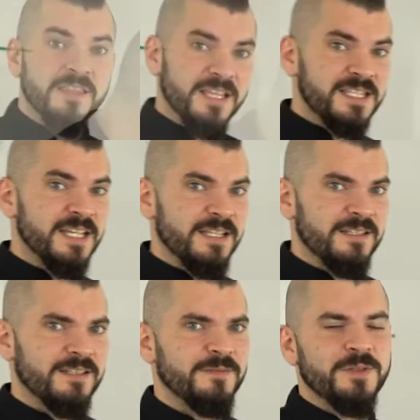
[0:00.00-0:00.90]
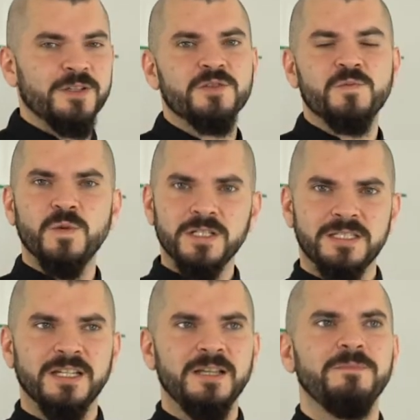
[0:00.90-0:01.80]
That's it. Because one
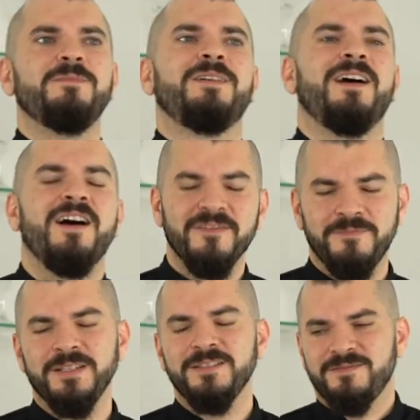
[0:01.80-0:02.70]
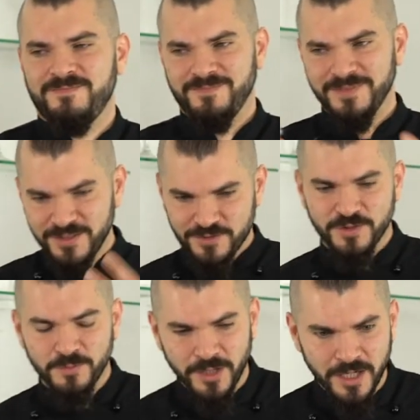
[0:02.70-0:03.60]
time I've been into a
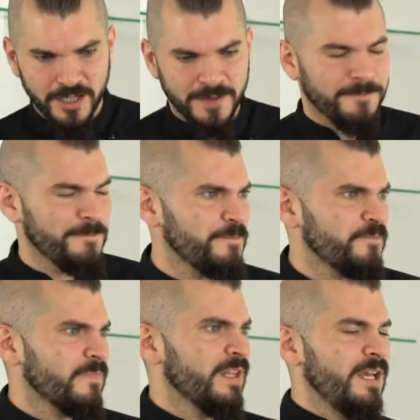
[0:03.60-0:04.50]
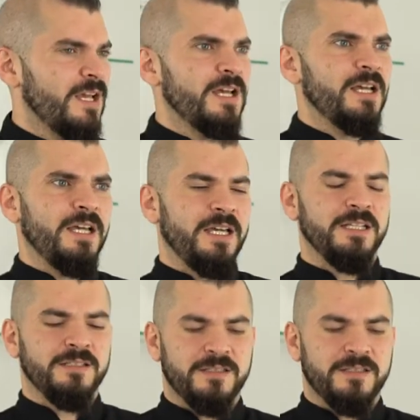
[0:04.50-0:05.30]
bar and